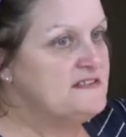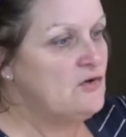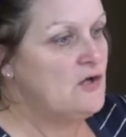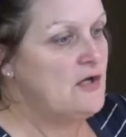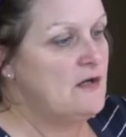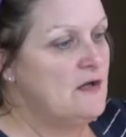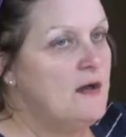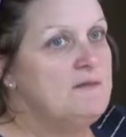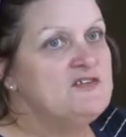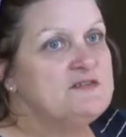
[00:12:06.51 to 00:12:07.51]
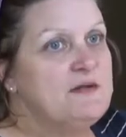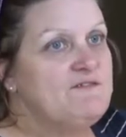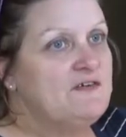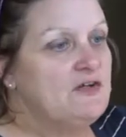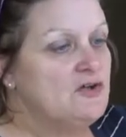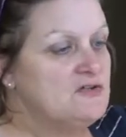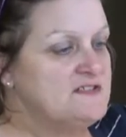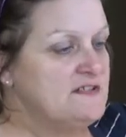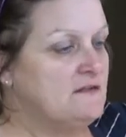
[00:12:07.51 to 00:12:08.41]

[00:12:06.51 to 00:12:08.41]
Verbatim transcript: I'm going to get one i of those. my fingers.